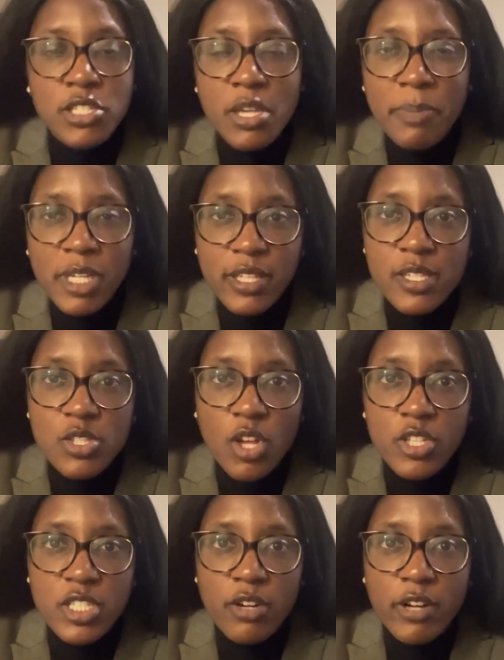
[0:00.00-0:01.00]
typically a
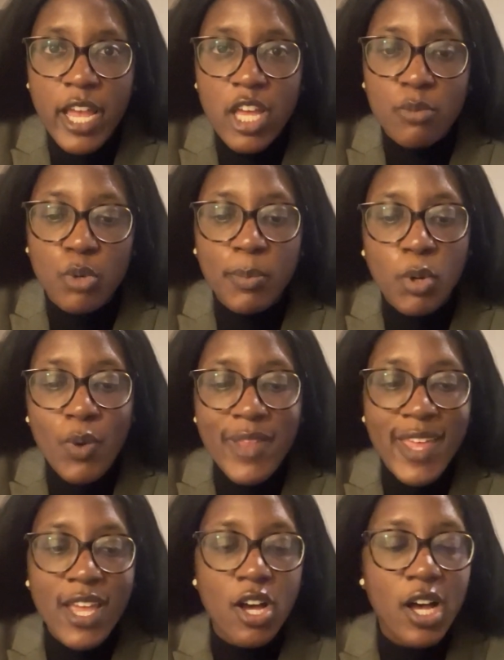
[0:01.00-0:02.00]
solitary animal, but when
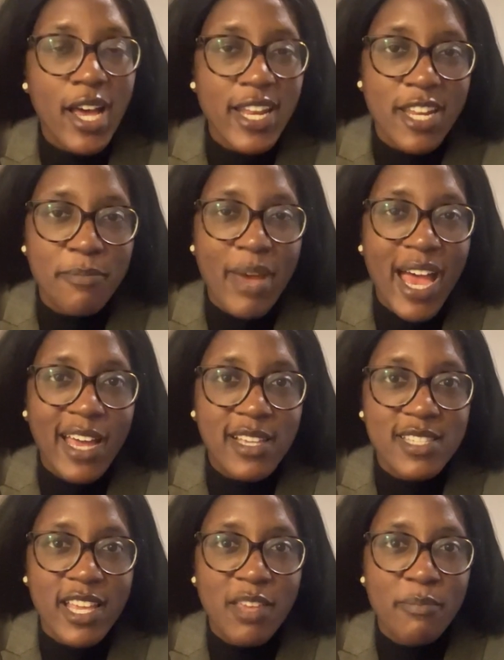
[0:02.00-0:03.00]
they hunt in
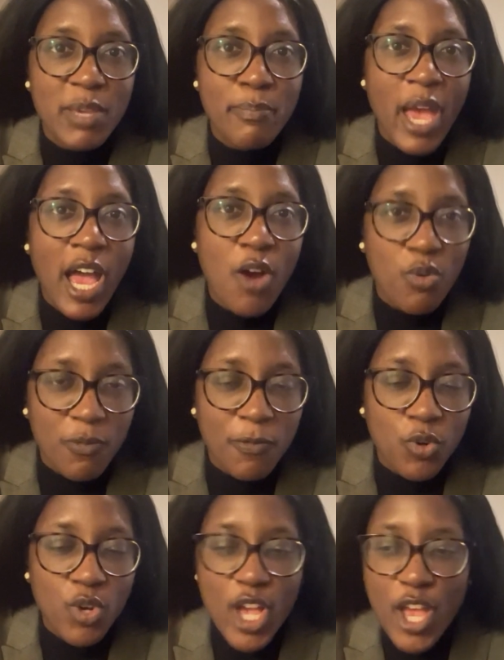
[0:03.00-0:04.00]
packs, they can be
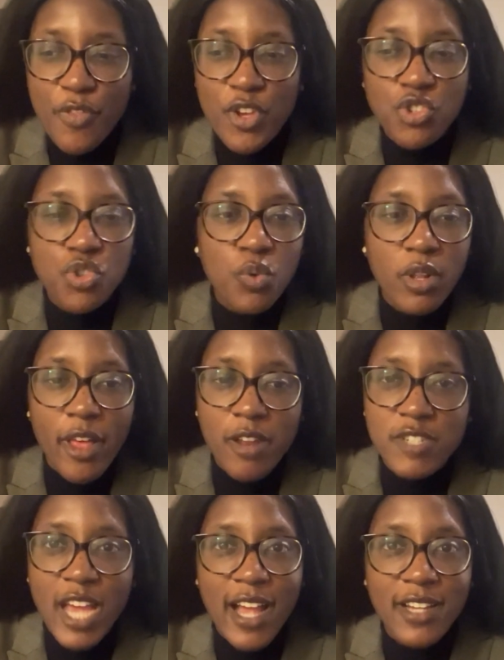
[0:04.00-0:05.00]
powerful. They do a lot
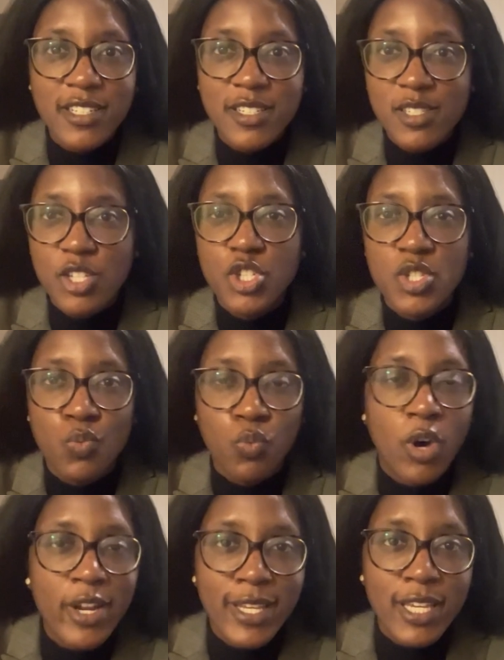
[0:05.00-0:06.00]
of tactics such as
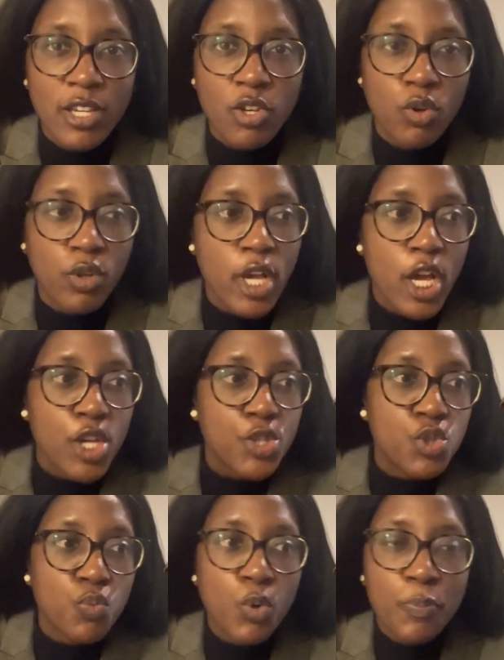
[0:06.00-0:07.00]
one eagle
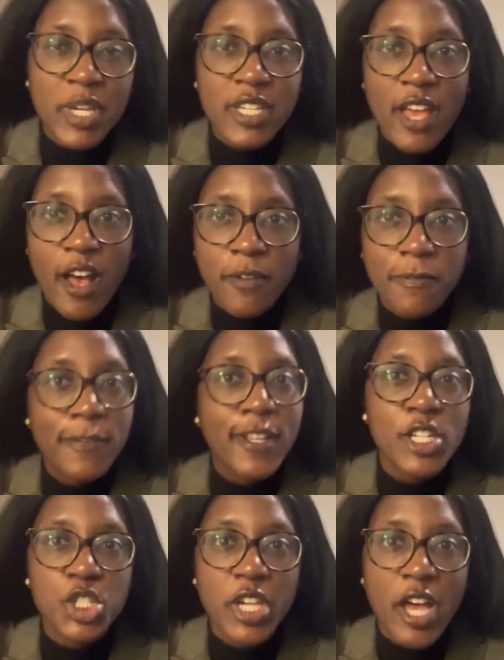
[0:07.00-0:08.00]
swooping down,
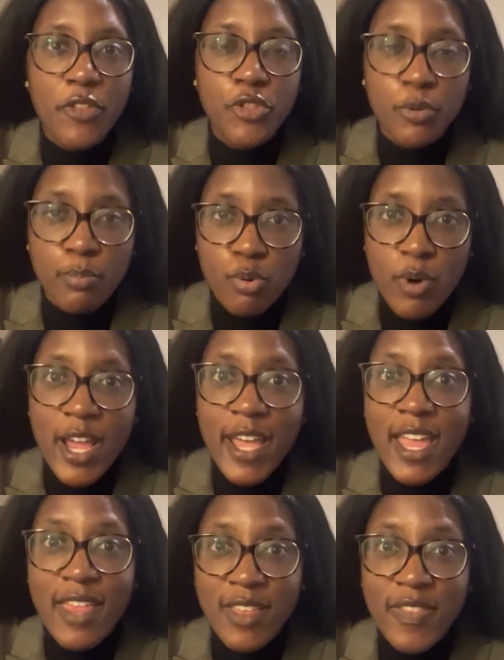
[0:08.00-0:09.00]
flushing out their
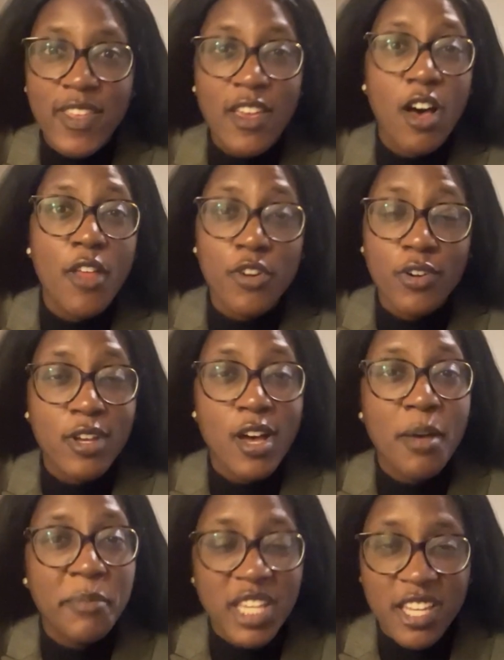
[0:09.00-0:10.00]
prey, and then the other
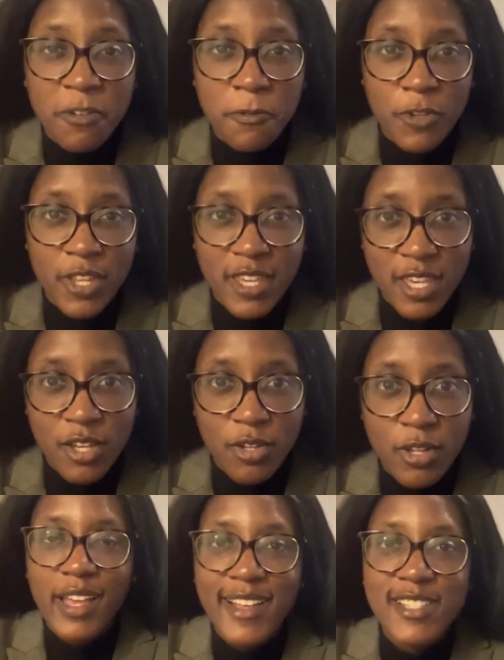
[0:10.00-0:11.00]
coming in for the
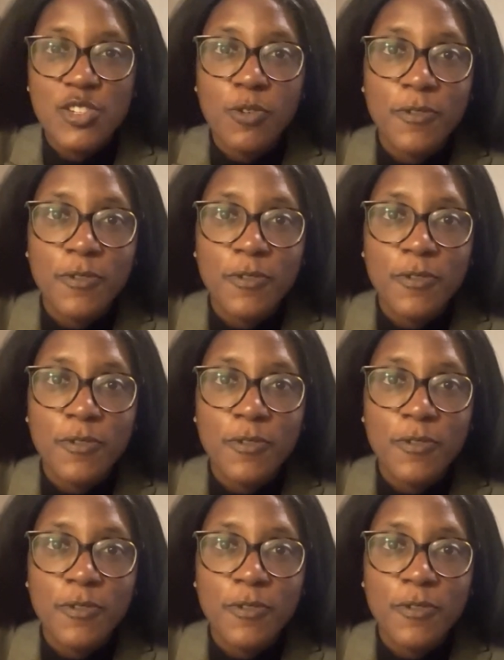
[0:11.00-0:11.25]
kill. And so